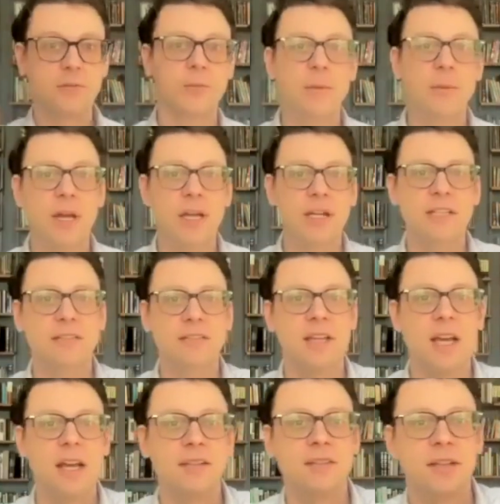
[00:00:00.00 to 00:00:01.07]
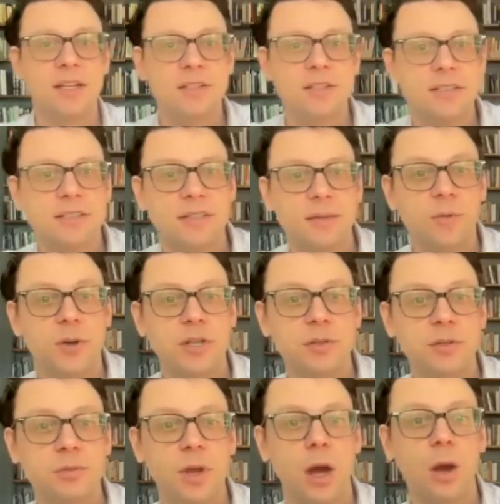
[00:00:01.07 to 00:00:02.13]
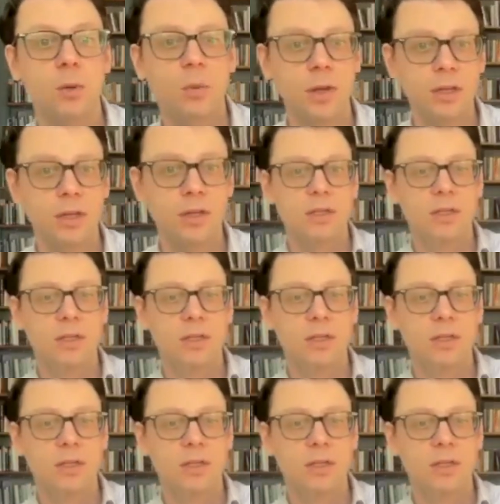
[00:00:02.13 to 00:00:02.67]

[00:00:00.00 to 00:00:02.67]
For Maimonides, God is not just someone you know,